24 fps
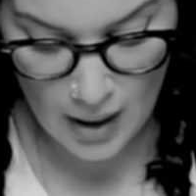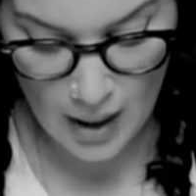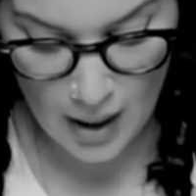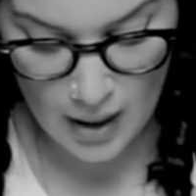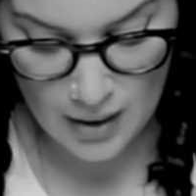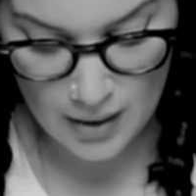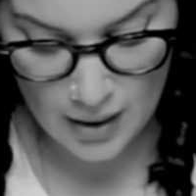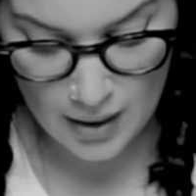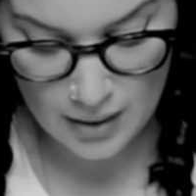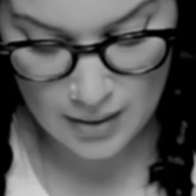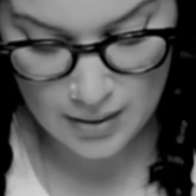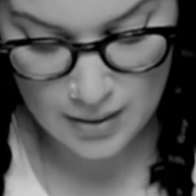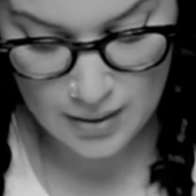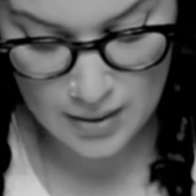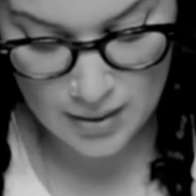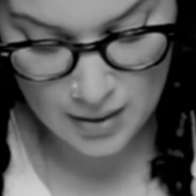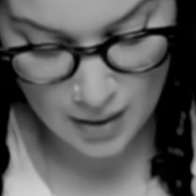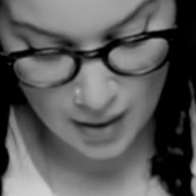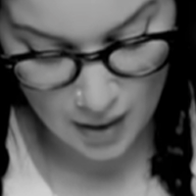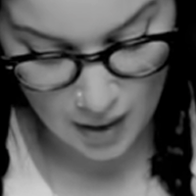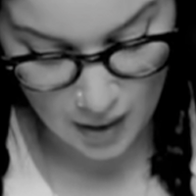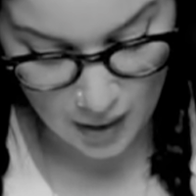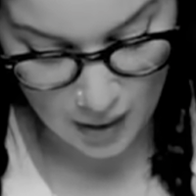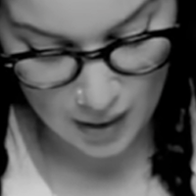And they
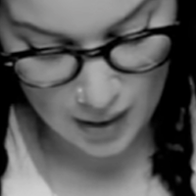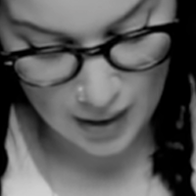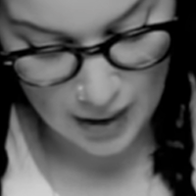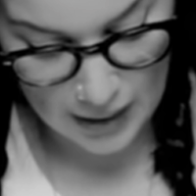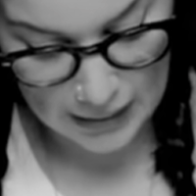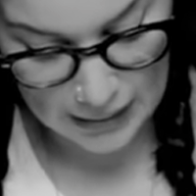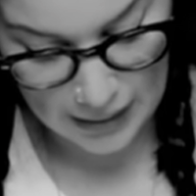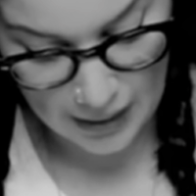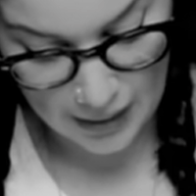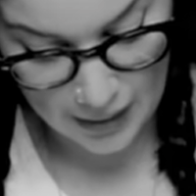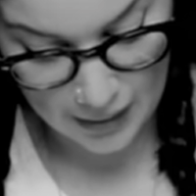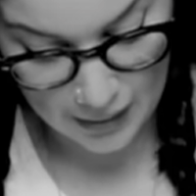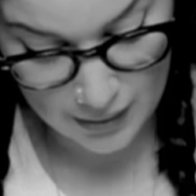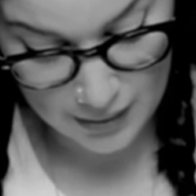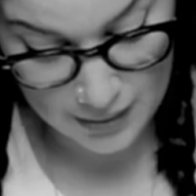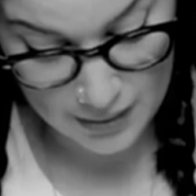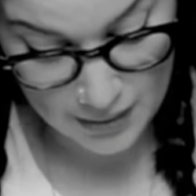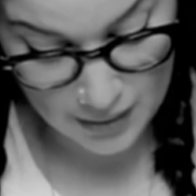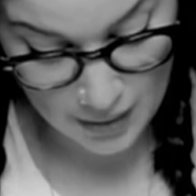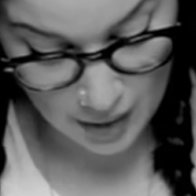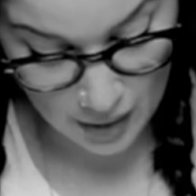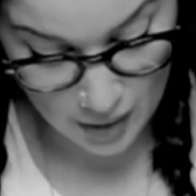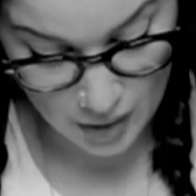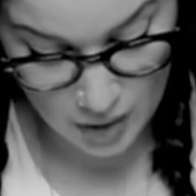stuck a
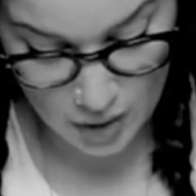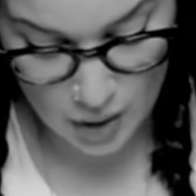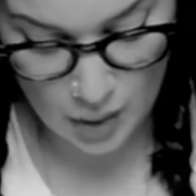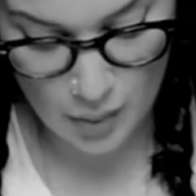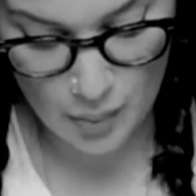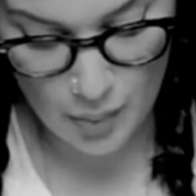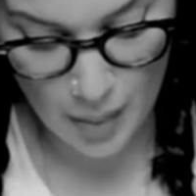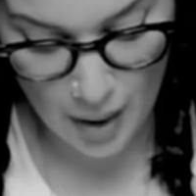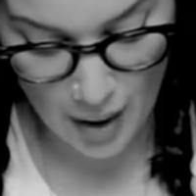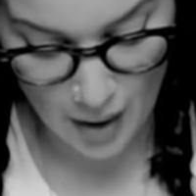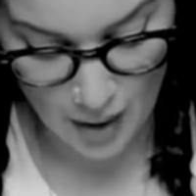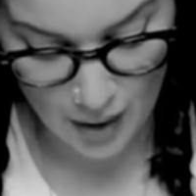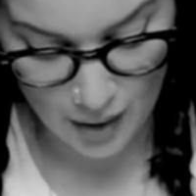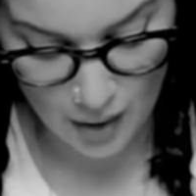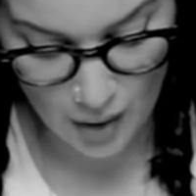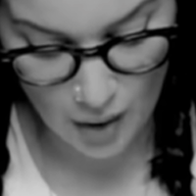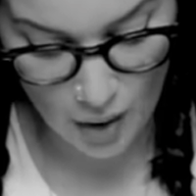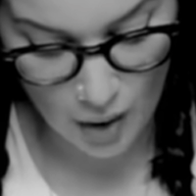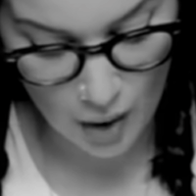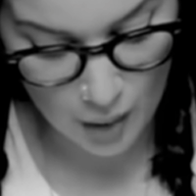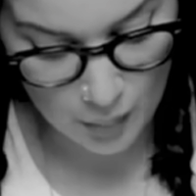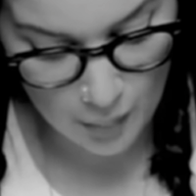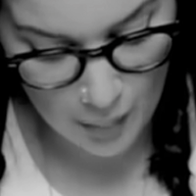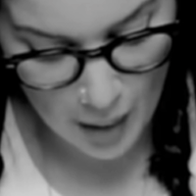suction pad
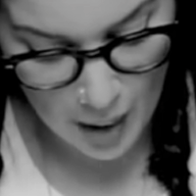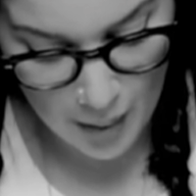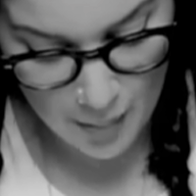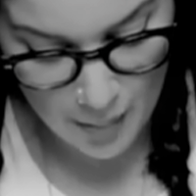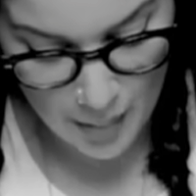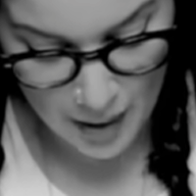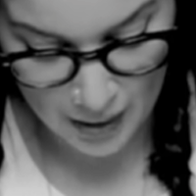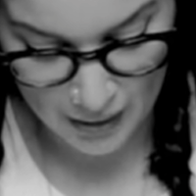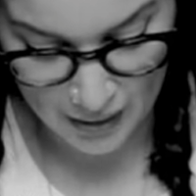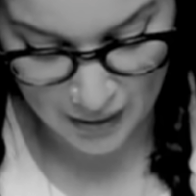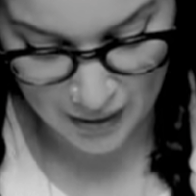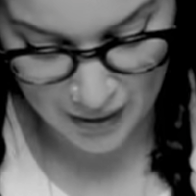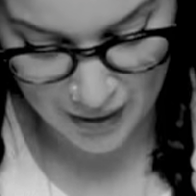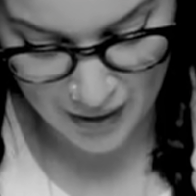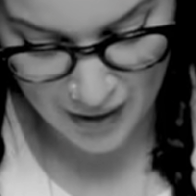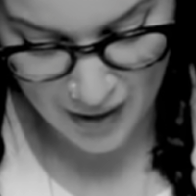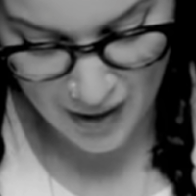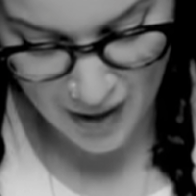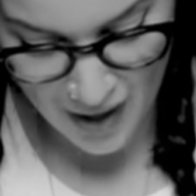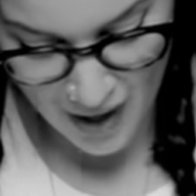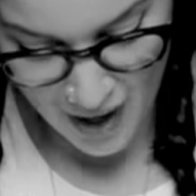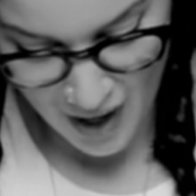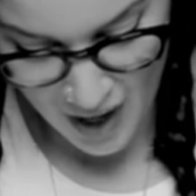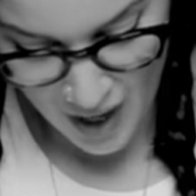on my belly
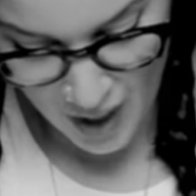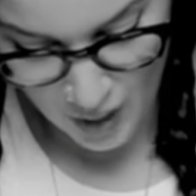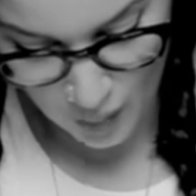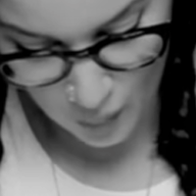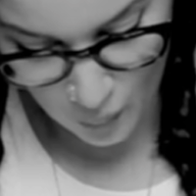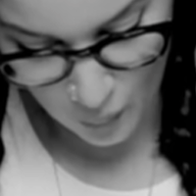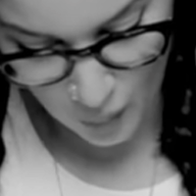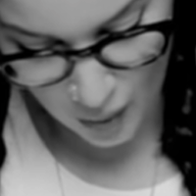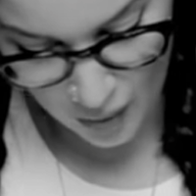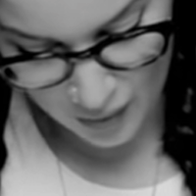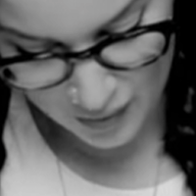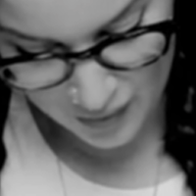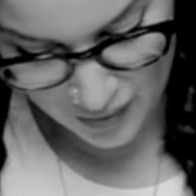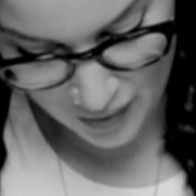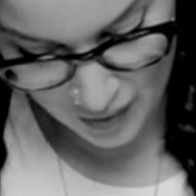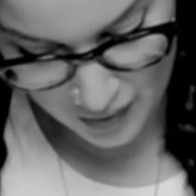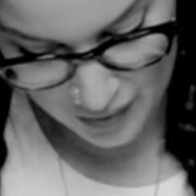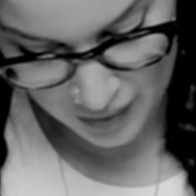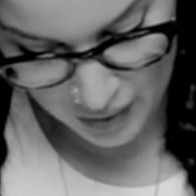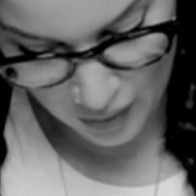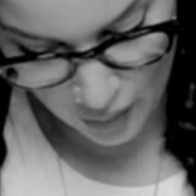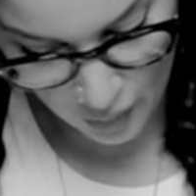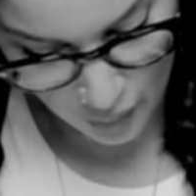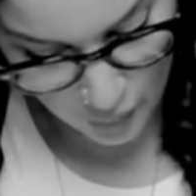and one
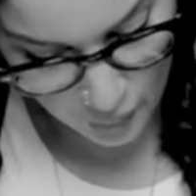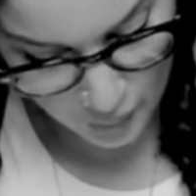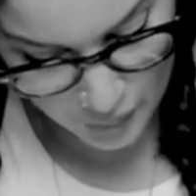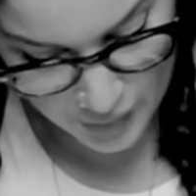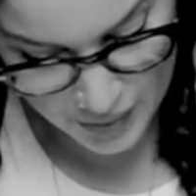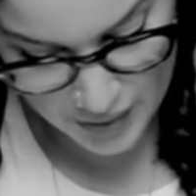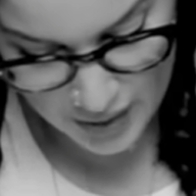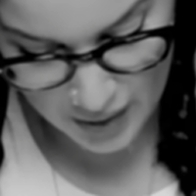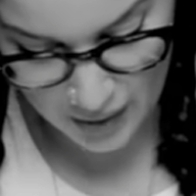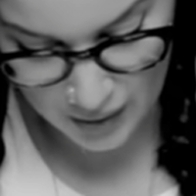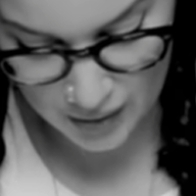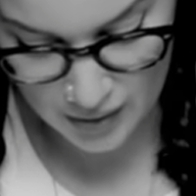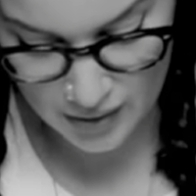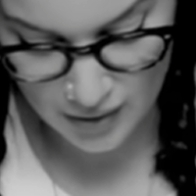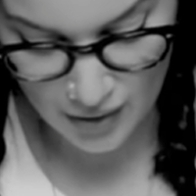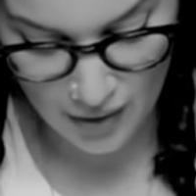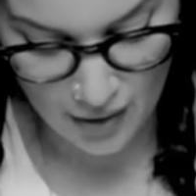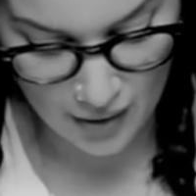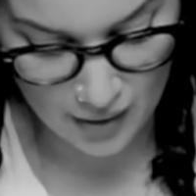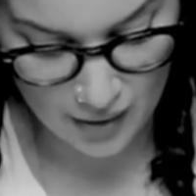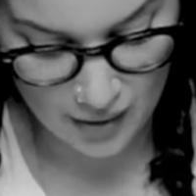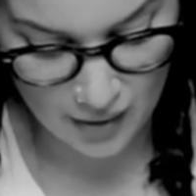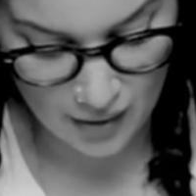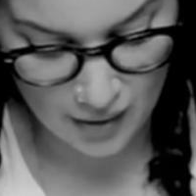on the old
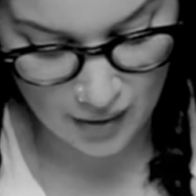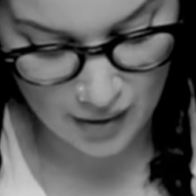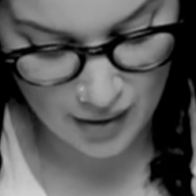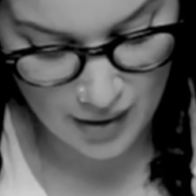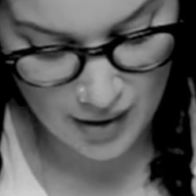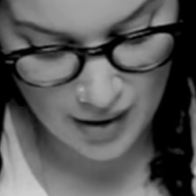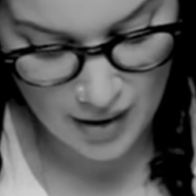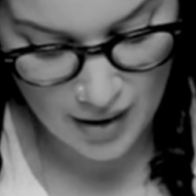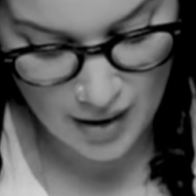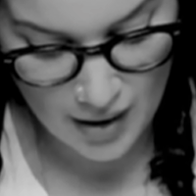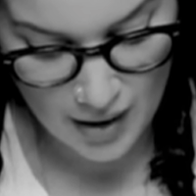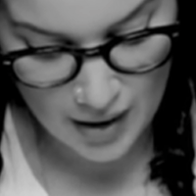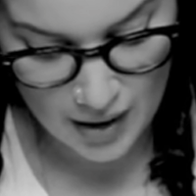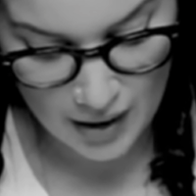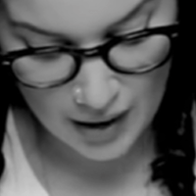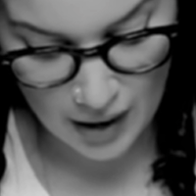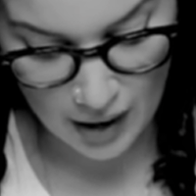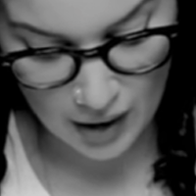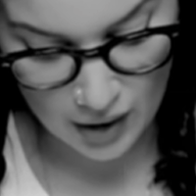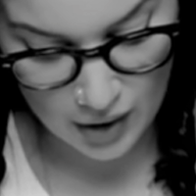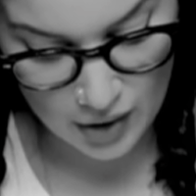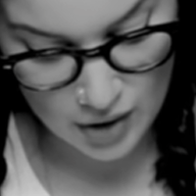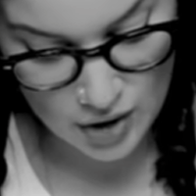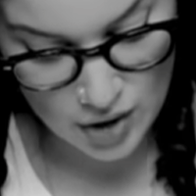tick-tocker, and
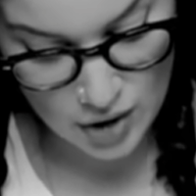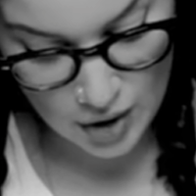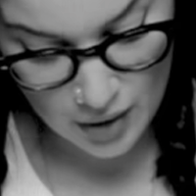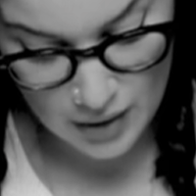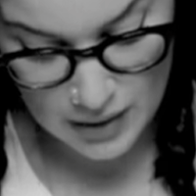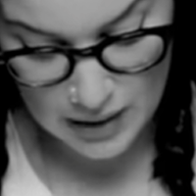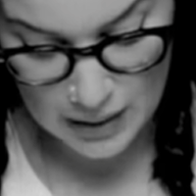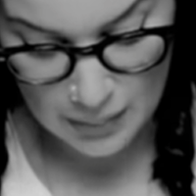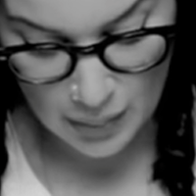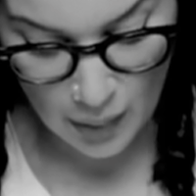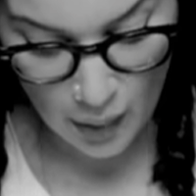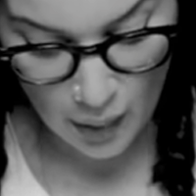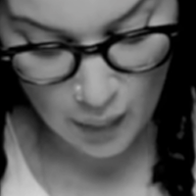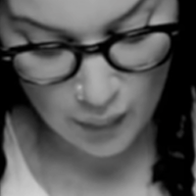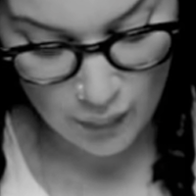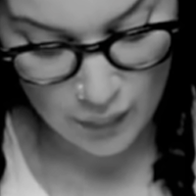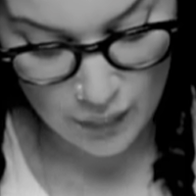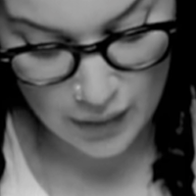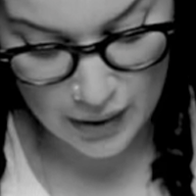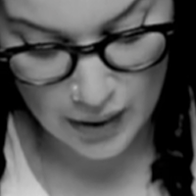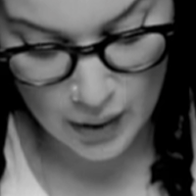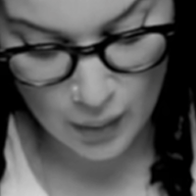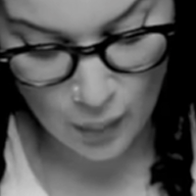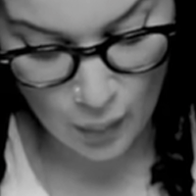I could just about
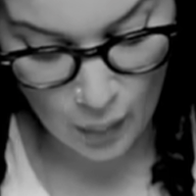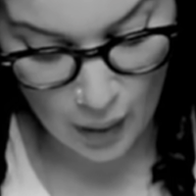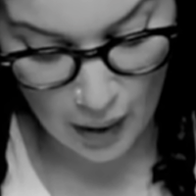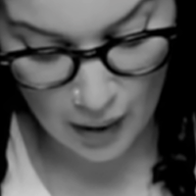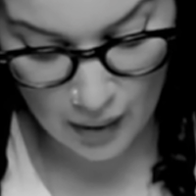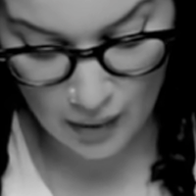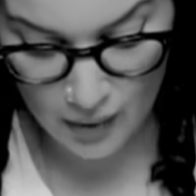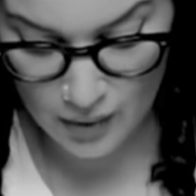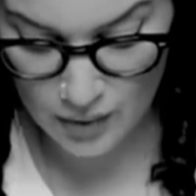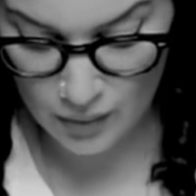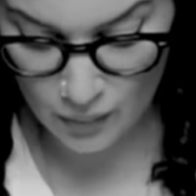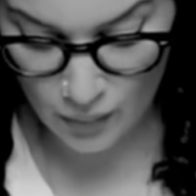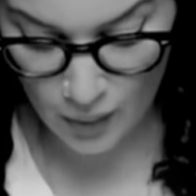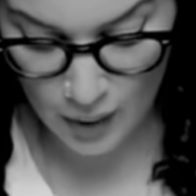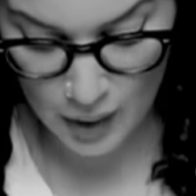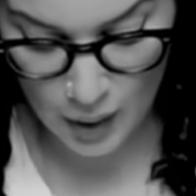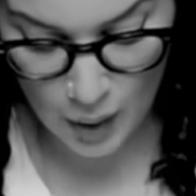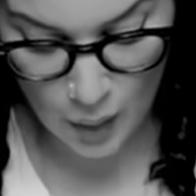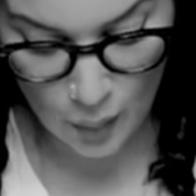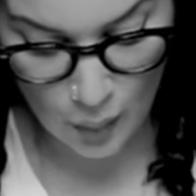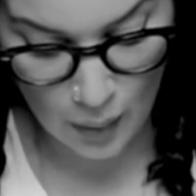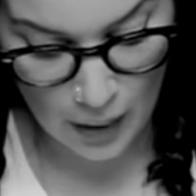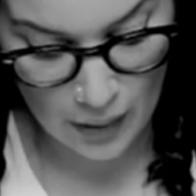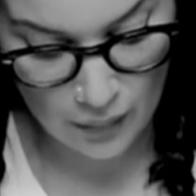vidi wires running
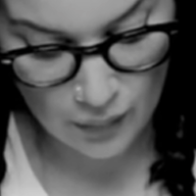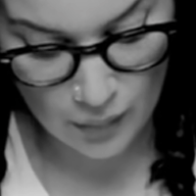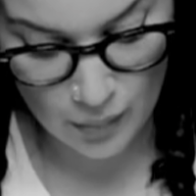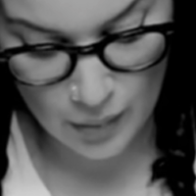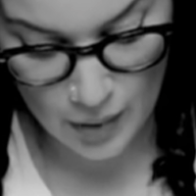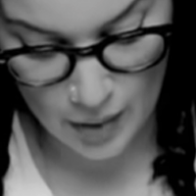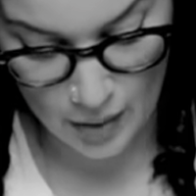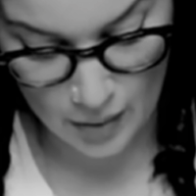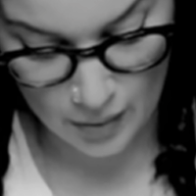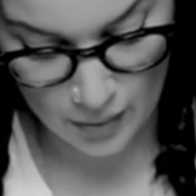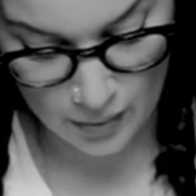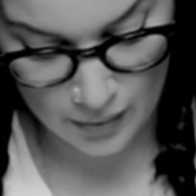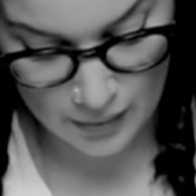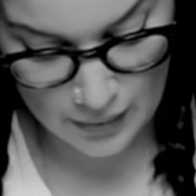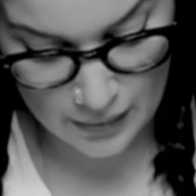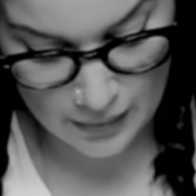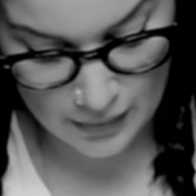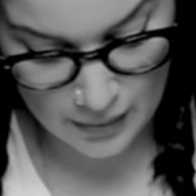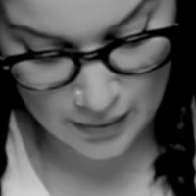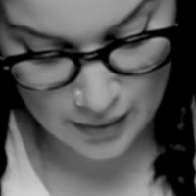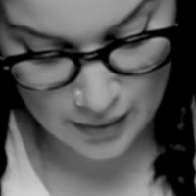away from those.